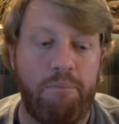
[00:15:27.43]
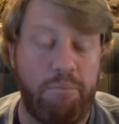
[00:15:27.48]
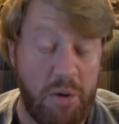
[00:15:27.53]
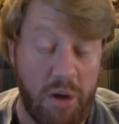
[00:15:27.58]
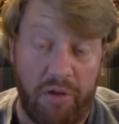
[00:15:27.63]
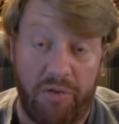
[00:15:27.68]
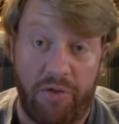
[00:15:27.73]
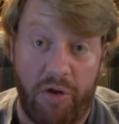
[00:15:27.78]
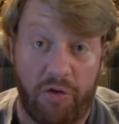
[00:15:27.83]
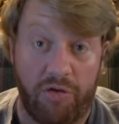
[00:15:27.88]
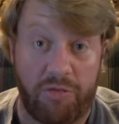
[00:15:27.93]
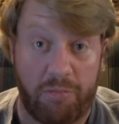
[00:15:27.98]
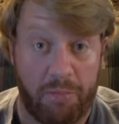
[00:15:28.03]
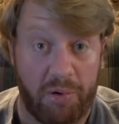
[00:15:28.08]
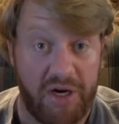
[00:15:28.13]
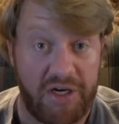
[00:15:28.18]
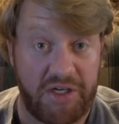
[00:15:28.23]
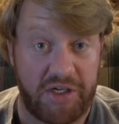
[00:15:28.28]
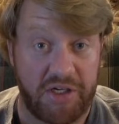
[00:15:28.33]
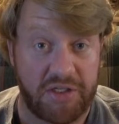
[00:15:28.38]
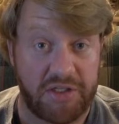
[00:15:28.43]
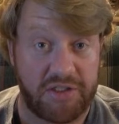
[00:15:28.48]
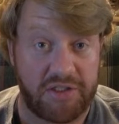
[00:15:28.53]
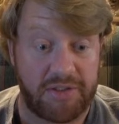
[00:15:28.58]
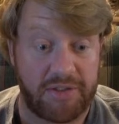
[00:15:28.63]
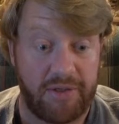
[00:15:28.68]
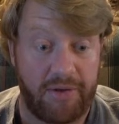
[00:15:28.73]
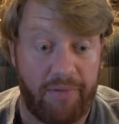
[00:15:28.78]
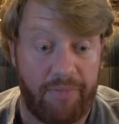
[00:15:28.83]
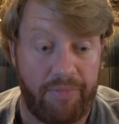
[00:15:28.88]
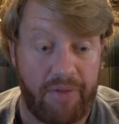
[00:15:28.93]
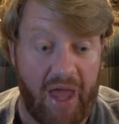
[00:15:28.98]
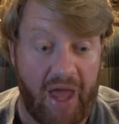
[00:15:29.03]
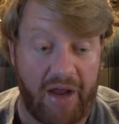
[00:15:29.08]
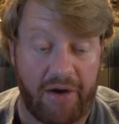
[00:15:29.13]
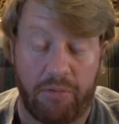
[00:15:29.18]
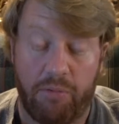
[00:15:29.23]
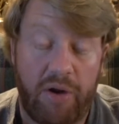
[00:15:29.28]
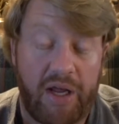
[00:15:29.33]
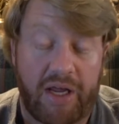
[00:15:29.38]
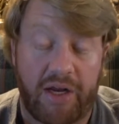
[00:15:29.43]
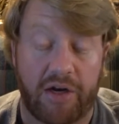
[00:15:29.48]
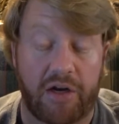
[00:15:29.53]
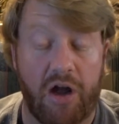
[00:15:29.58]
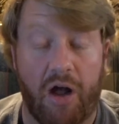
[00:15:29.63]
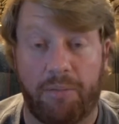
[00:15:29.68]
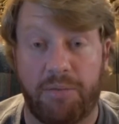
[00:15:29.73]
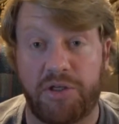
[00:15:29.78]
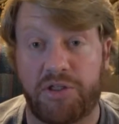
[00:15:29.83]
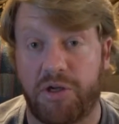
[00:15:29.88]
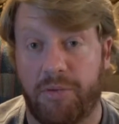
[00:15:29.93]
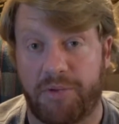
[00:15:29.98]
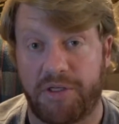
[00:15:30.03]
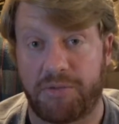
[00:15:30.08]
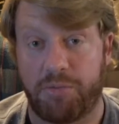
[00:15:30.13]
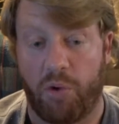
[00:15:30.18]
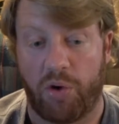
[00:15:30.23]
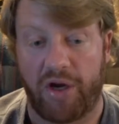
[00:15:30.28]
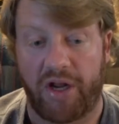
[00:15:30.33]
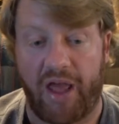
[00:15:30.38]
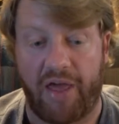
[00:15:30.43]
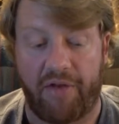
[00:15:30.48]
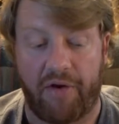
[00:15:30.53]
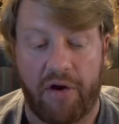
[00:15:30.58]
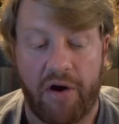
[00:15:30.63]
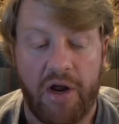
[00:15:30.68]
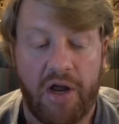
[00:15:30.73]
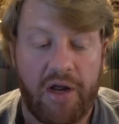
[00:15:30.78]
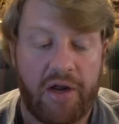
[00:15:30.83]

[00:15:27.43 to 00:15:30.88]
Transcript: Build those bridges, and we can accomplish so much more together.